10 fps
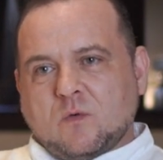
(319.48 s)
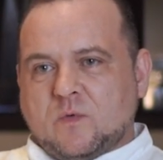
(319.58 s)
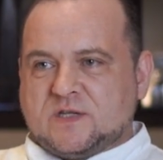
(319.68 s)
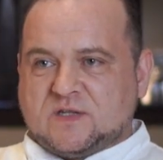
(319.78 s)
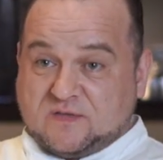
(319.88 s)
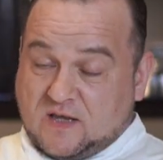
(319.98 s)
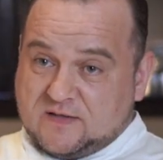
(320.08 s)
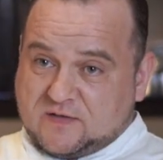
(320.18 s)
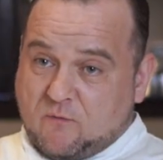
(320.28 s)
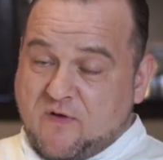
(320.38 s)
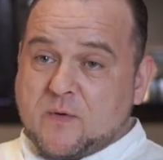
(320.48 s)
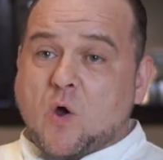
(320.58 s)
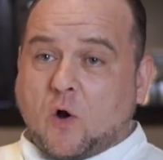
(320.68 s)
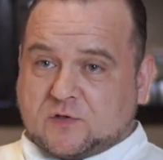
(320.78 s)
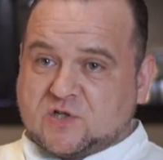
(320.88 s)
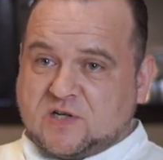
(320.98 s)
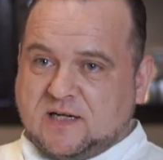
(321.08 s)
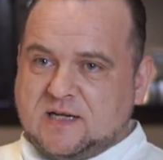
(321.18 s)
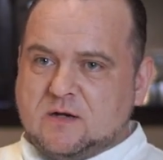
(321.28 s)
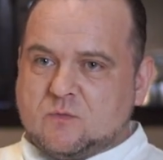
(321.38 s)
which is a very hot
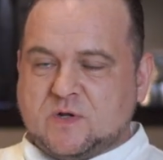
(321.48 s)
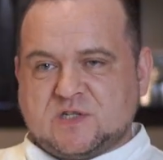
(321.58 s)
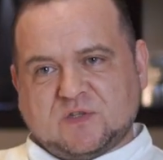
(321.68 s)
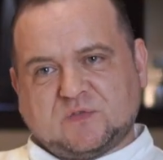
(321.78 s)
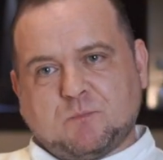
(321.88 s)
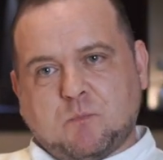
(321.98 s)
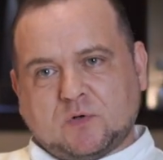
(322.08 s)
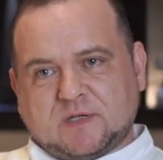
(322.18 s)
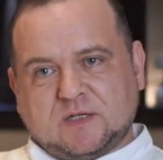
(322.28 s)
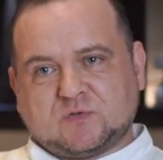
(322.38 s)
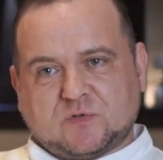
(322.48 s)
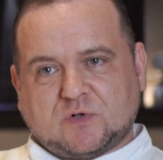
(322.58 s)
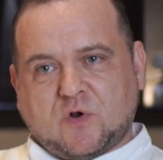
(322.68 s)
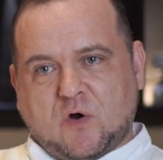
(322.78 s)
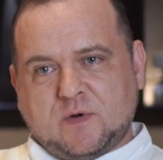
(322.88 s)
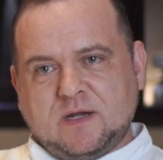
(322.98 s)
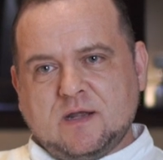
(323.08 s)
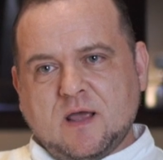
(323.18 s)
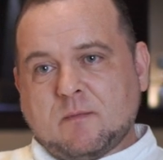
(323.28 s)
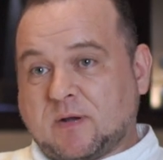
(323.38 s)
chili, which is put into the curry,
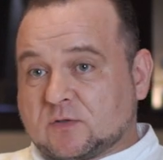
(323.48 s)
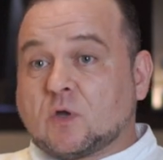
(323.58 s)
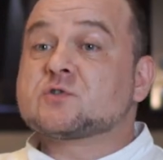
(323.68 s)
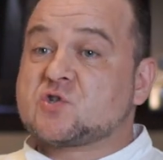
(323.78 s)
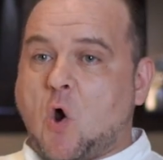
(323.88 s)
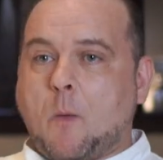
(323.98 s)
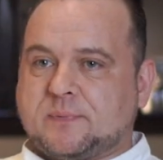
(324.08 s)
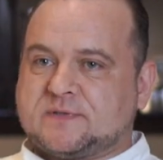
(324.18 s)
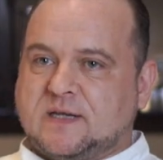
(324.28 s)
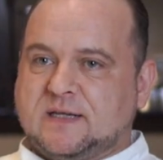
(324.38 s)
but not chopped.